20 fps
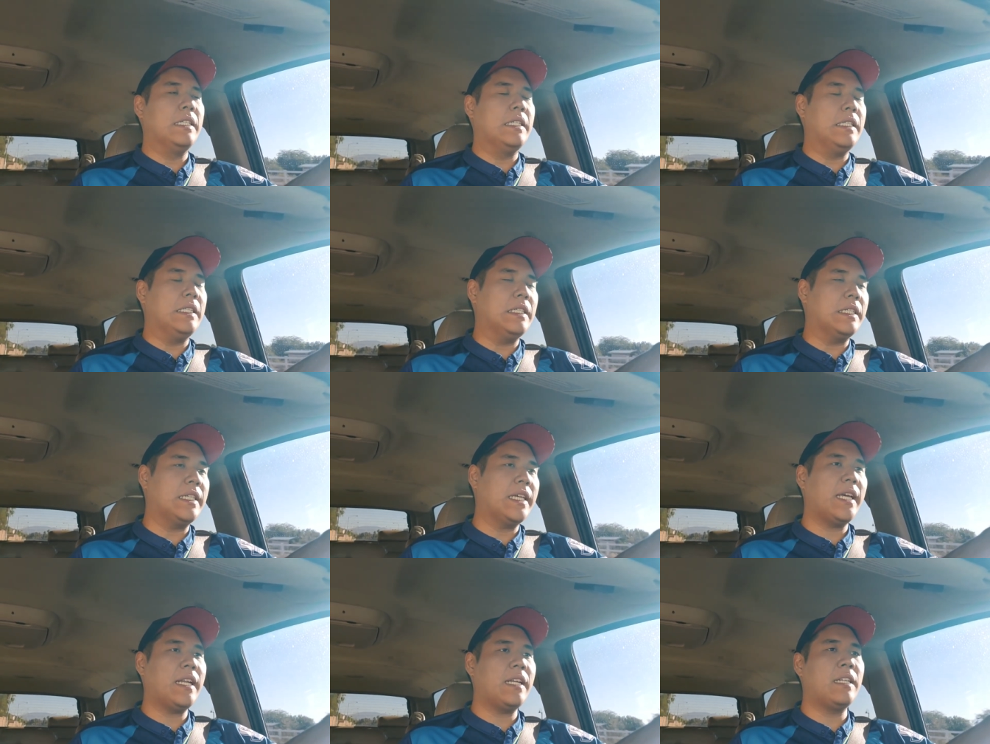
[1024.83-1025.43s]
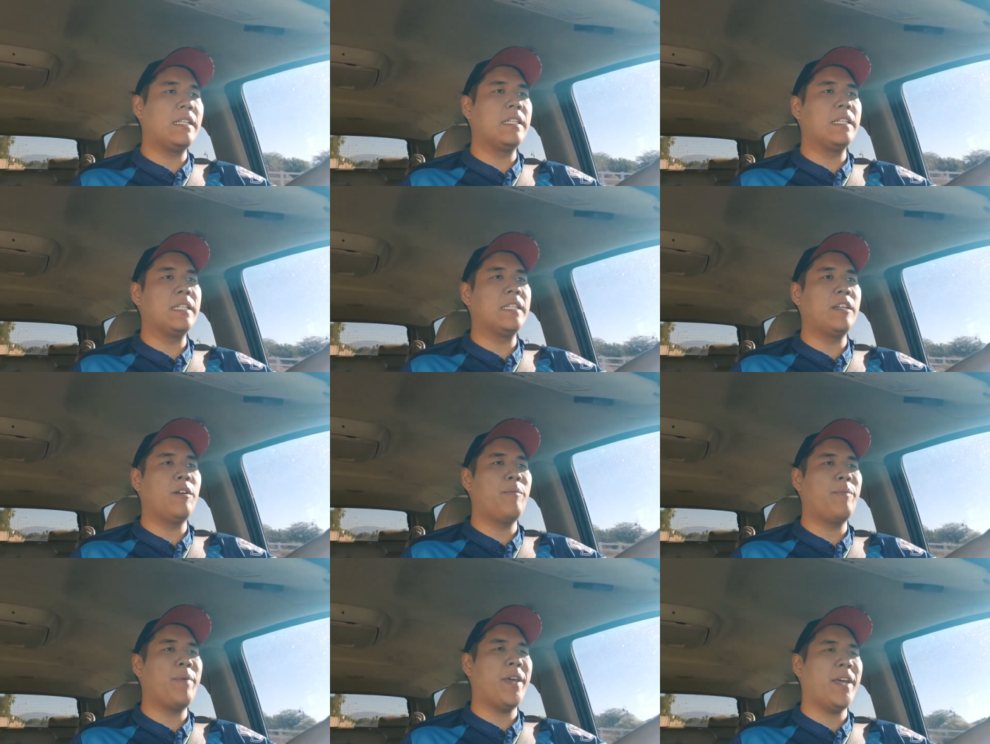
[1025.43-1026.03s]
you get a
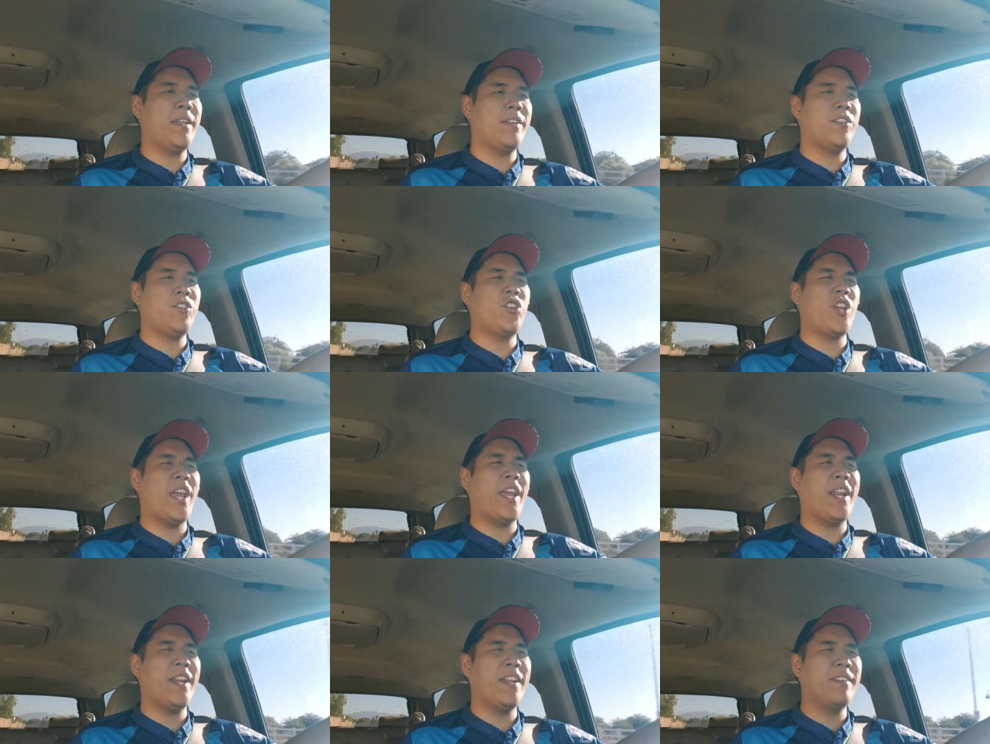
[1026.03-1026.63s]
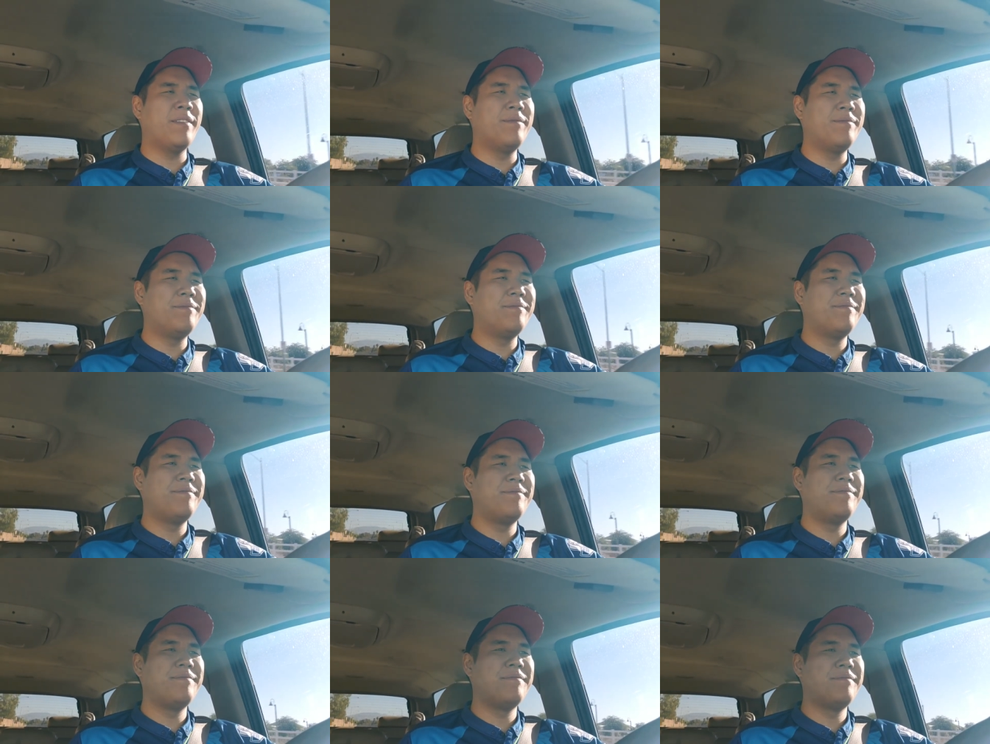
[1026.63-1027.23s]
little bit jaded.
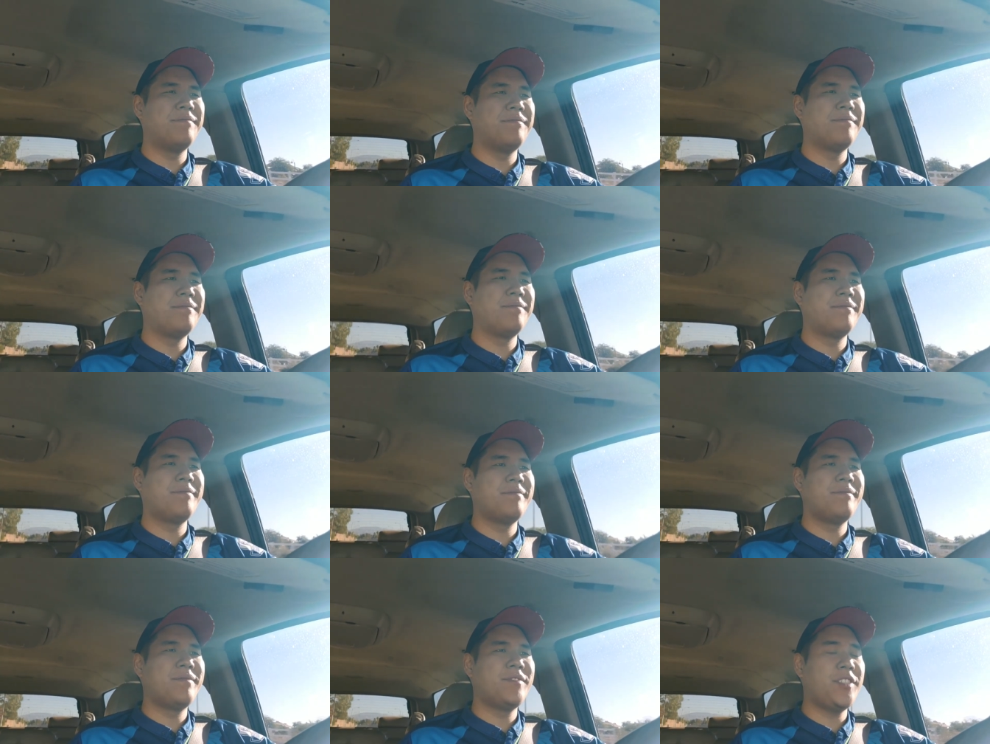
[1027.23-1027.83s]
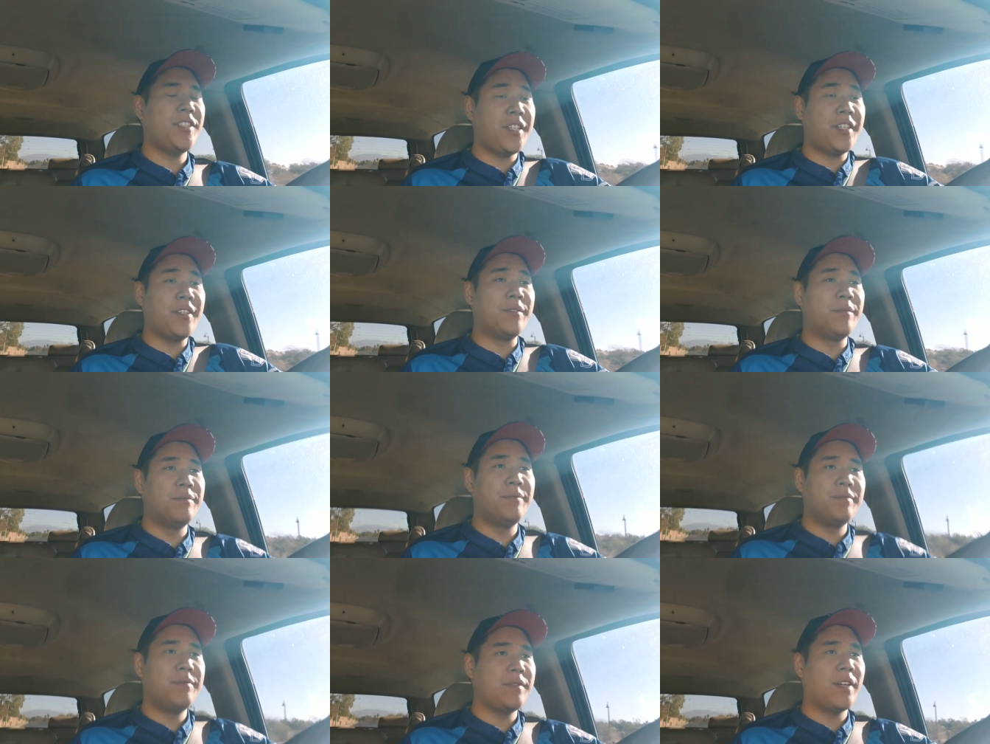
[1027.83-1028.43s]
You do.
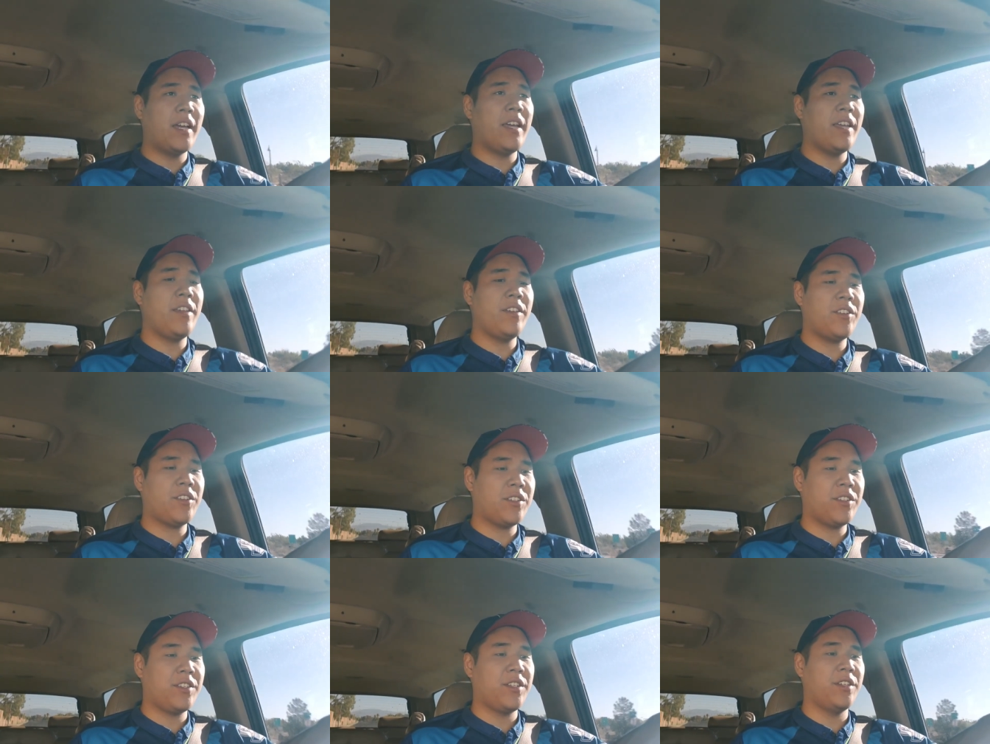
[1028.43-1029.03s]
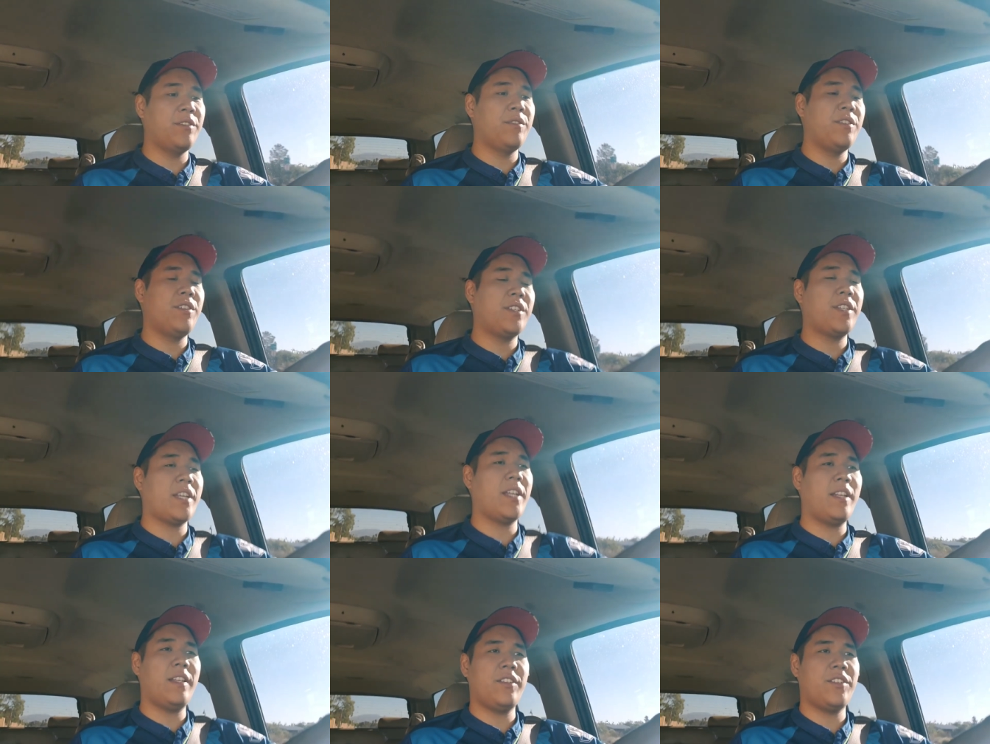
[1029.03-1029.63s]
Right? You just do. You
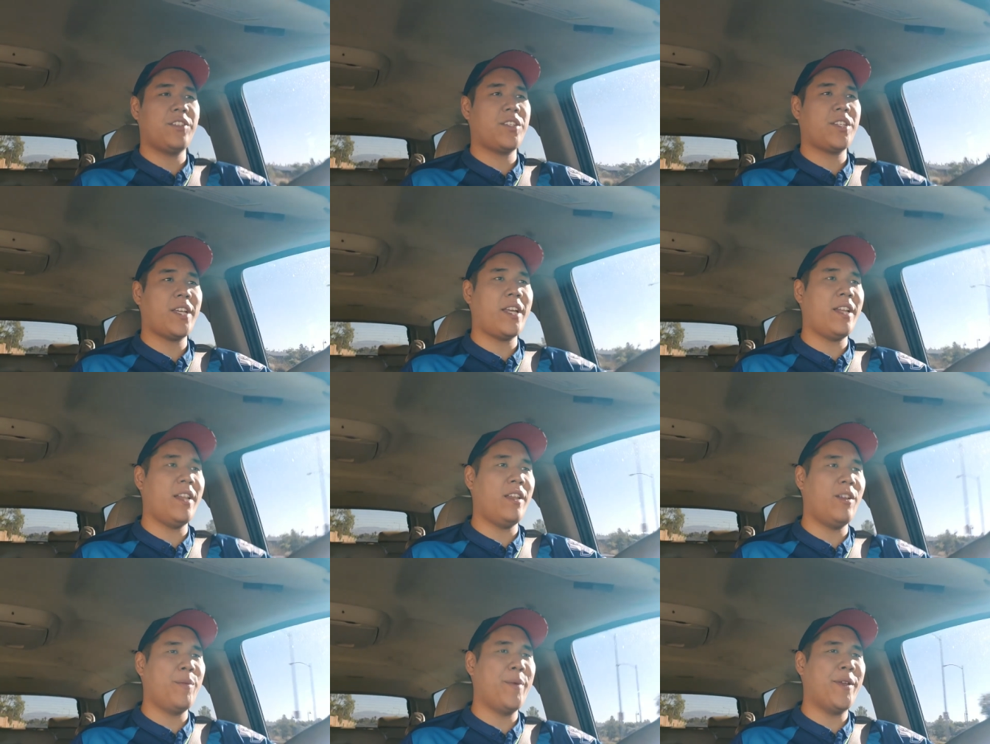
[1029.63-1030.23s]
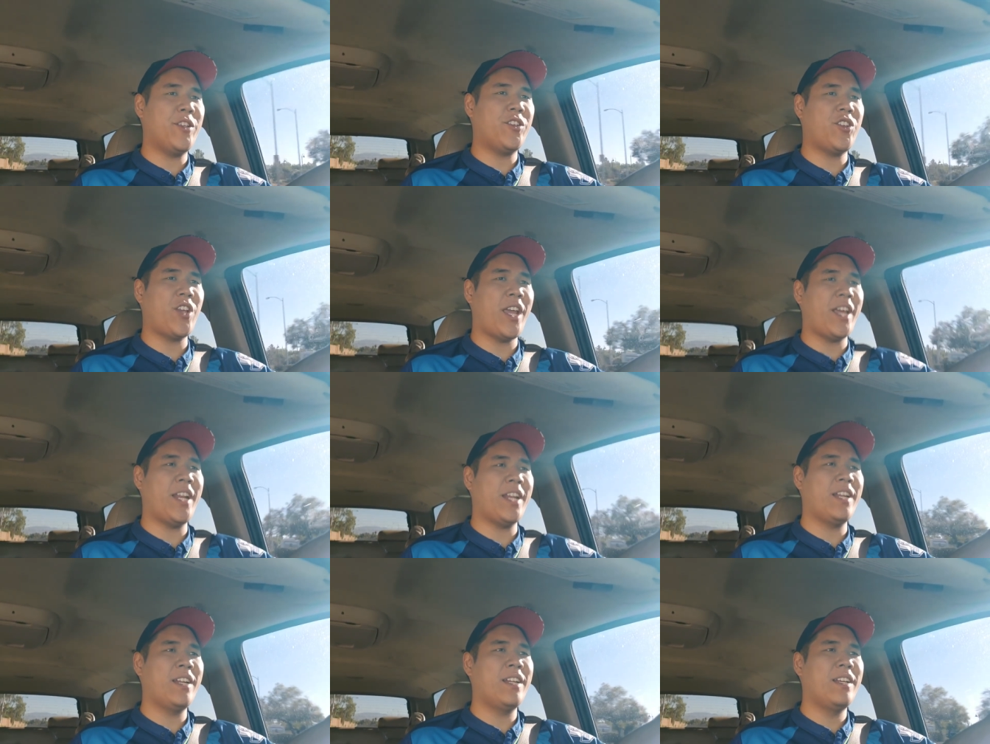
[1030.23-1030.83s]
just get a little bit
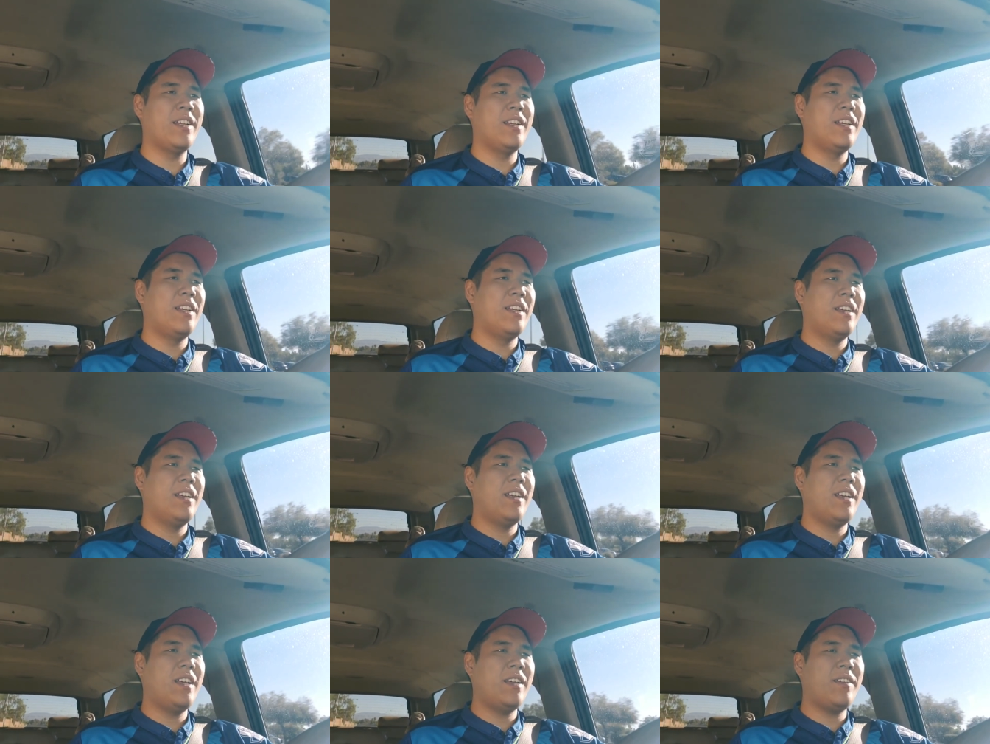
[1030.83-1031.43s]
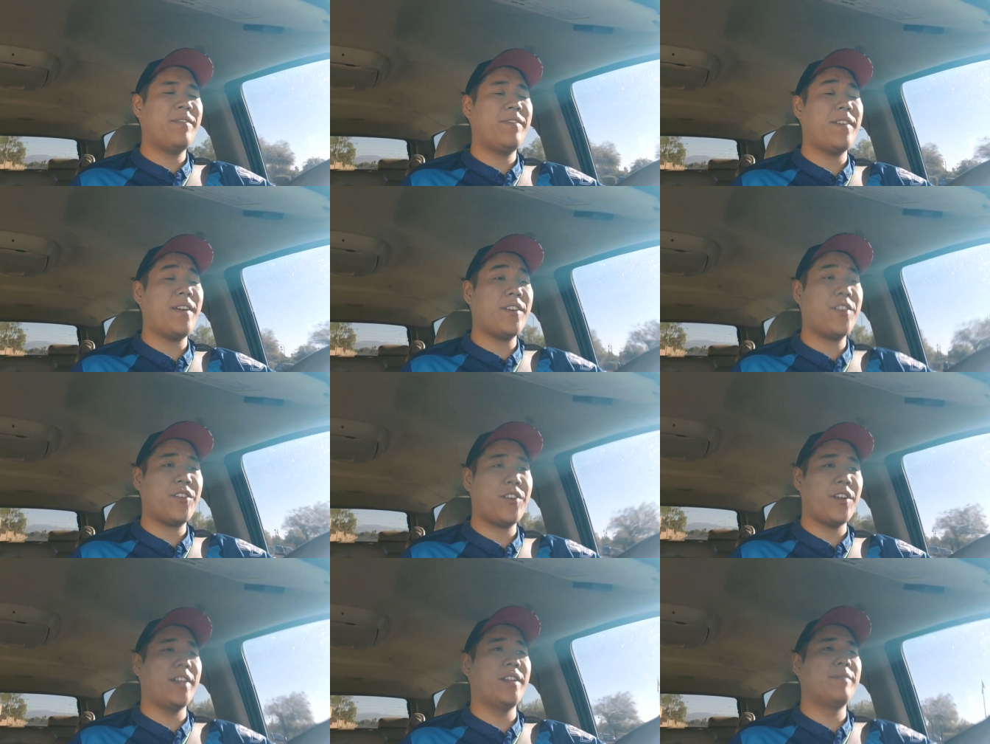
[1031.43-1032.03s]
jaded and
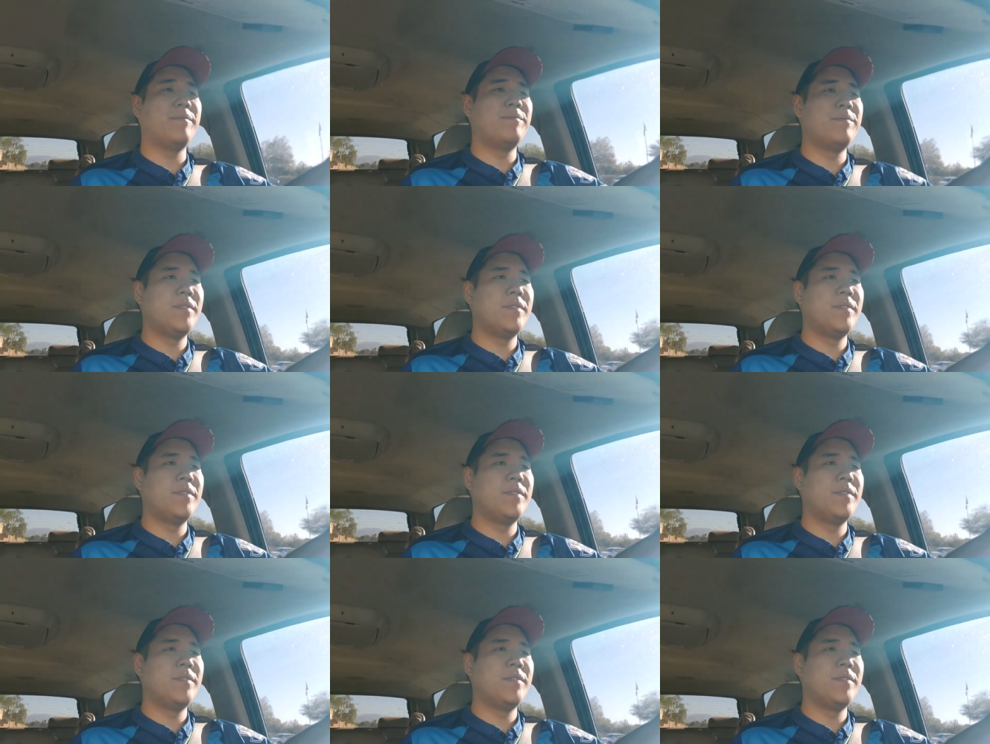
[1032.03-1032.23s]
frustrated.